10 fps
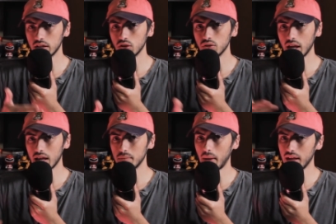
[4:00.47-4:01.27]
a good
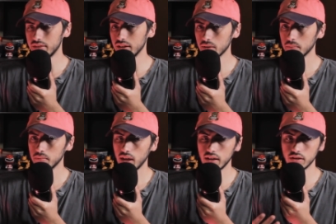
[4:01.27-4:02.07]
and bad thing.
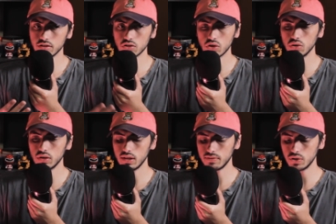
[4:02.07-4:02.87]
It is
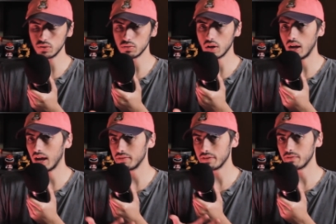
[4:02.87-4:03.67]
good if you do
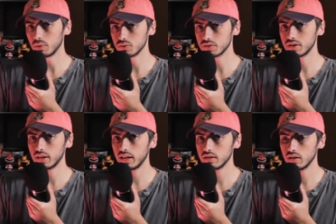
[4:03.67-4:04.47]
not have a Fortress
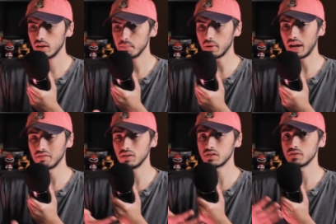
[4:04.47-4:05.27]
in hand, but
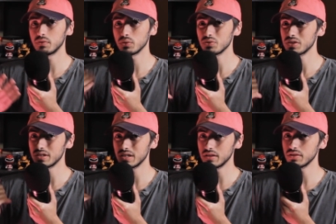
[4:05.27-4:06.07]
have lots of
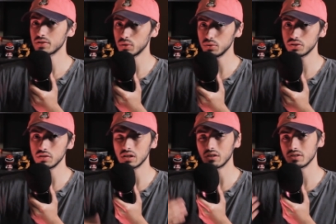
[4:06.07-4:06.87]
Fortresses in the soul,
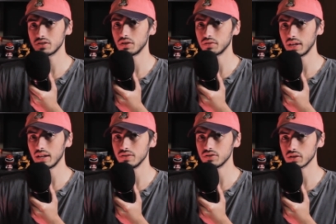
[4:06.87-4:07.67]
so you can already start
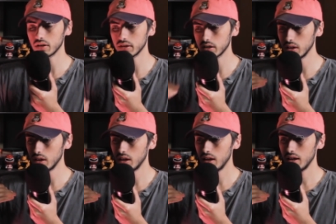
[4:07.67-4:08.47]
that engine going.
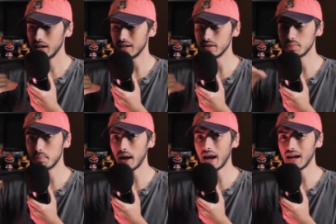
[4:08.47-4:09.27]
It is
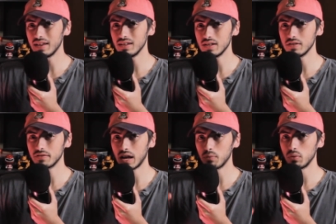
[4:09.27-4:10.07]
bad
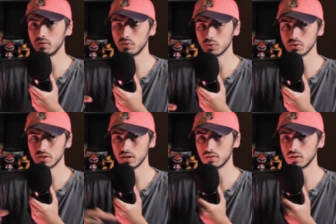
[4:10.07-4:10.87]
if that one
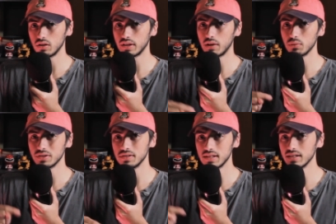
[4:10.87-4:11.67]
Fortress that you called out
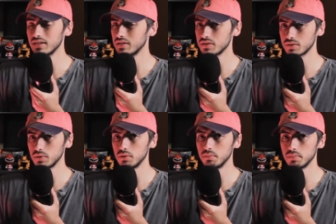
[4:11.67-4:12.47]
was needed in the
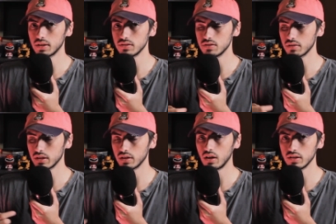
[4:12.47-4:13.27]
soul, because you
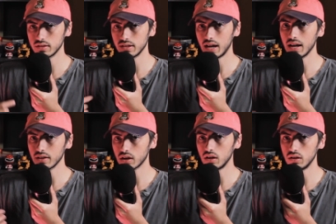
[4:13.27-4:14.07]
cannot deny
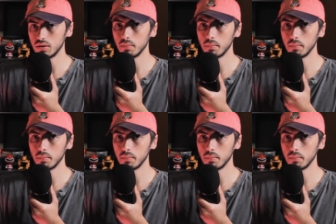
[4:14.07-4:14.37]
the call.